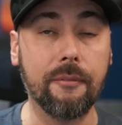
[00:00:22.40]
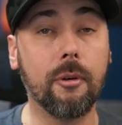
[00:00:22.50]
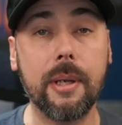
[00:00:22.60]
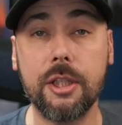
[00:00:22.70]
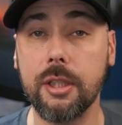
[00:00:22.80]

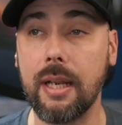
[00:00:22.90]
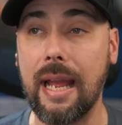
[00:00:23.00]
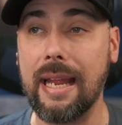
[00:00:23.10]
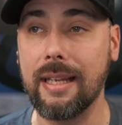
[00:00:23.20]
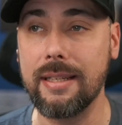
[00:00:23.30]
information
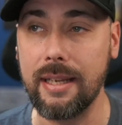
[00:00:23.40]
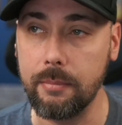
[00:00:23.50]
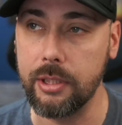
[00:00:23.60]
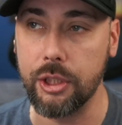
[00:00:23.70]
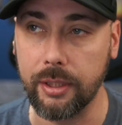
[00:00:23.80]
and
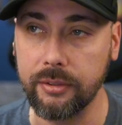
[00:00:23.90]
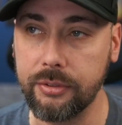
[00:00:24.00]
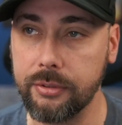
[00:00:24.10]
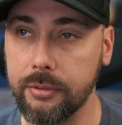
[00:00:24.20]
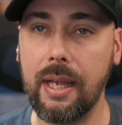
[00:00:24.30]

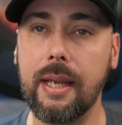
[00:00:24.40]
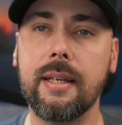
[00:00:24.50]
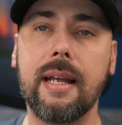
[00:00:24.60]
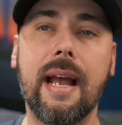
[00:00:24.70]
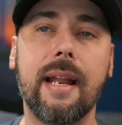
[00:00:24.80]
images,
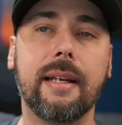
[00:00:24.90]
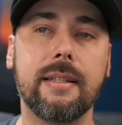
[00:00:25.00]
and adding